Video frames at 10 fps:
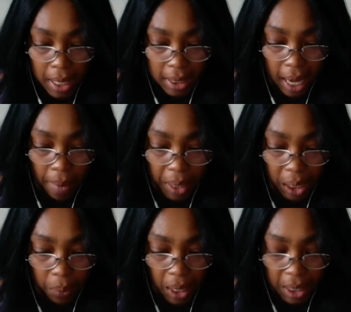is happening
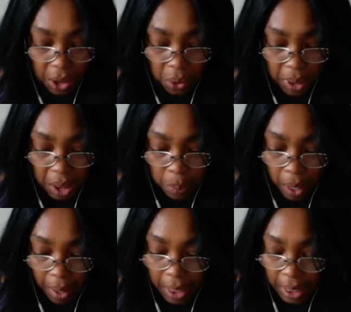and what is
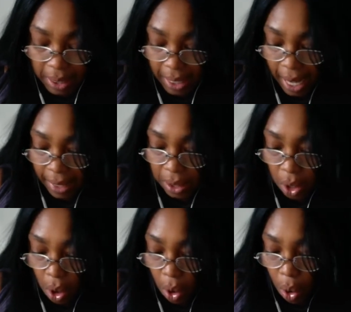transpiring is that
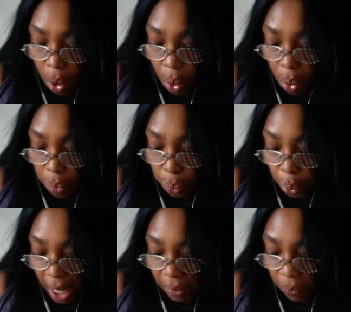
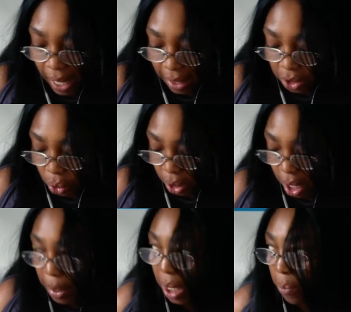red flags are
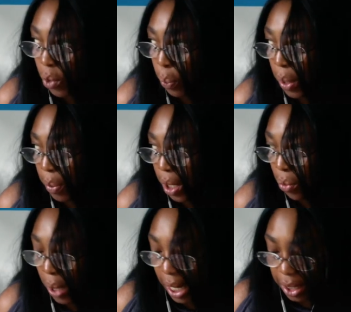coming up for people
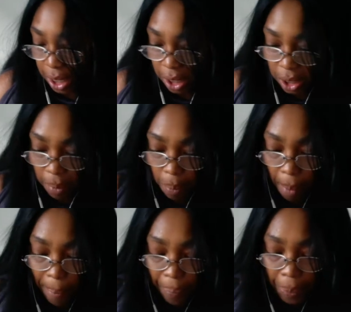in relationship.
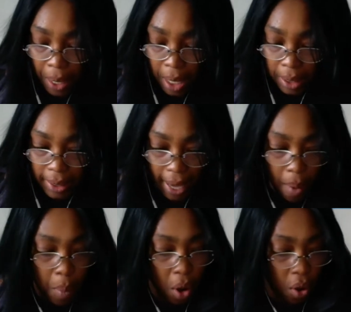
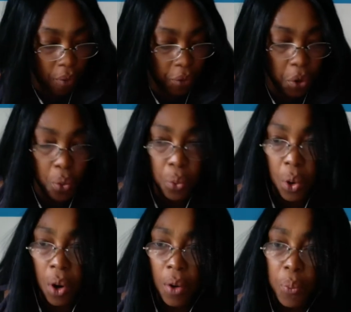Some of you
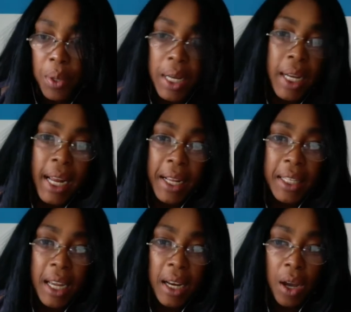are
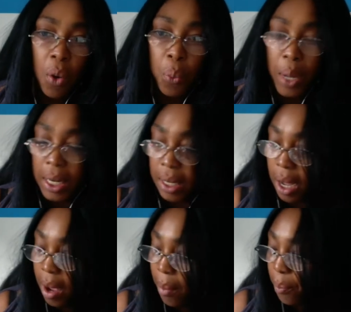reconnecting with
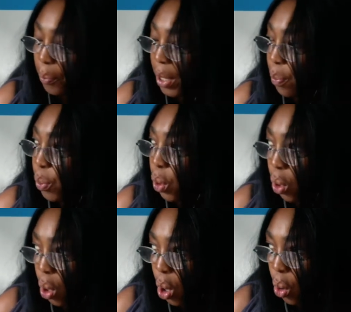
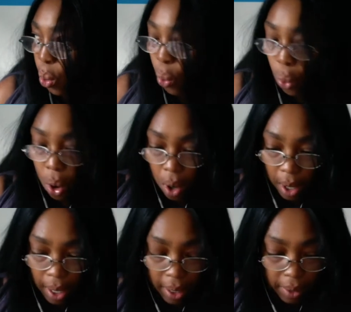people who
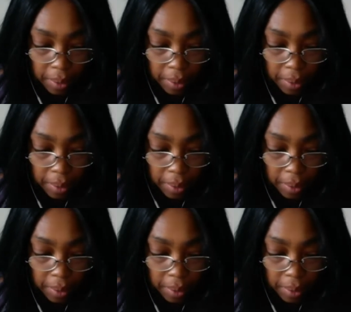are